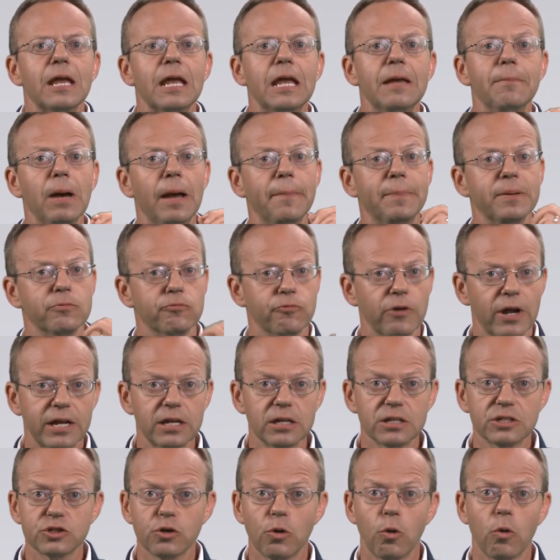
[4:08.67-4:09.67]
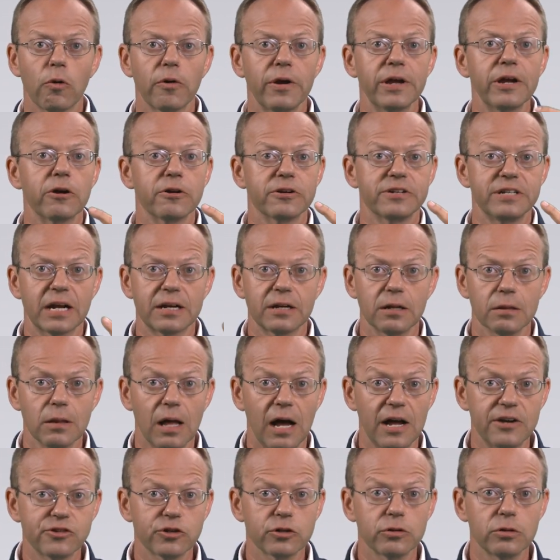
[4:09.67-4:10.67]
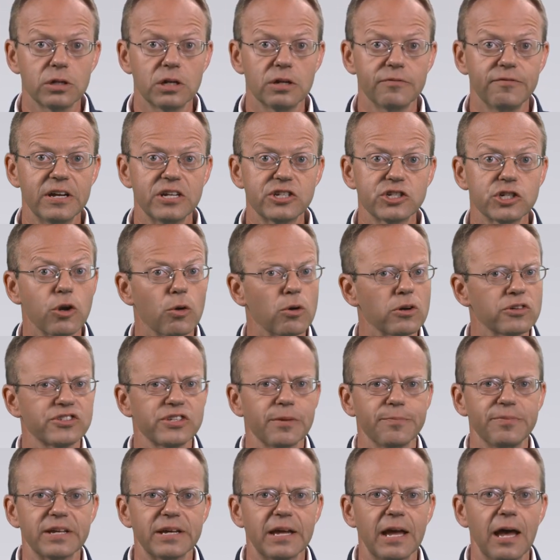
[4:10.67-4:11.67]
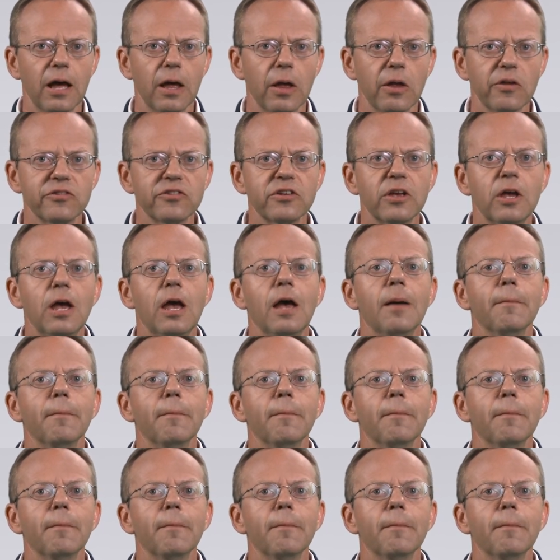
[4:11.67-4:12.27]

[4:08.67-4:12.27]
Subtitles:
It might be regulatory or technological innovation or something else,